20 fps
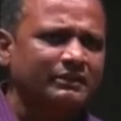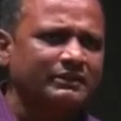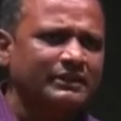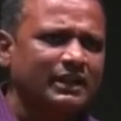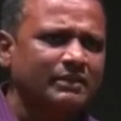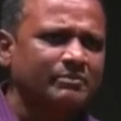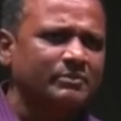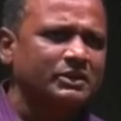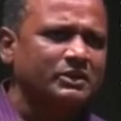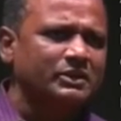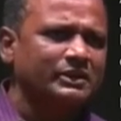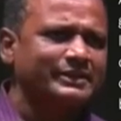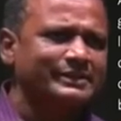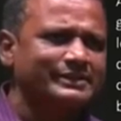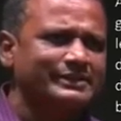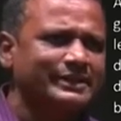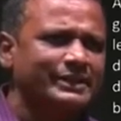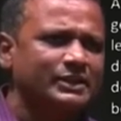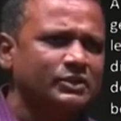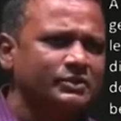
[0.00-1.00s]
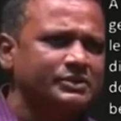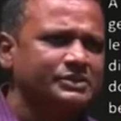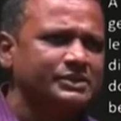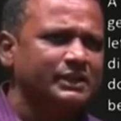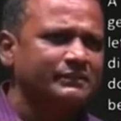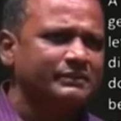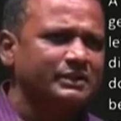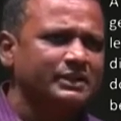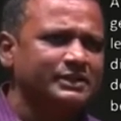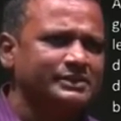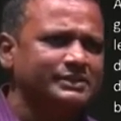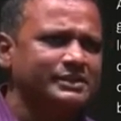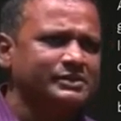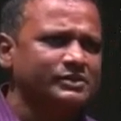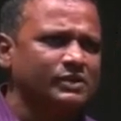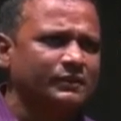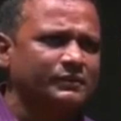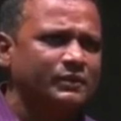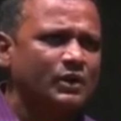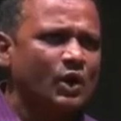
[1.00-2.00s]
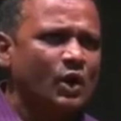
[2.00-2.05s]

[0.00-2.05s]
diameter is keyed to a shaft at distance of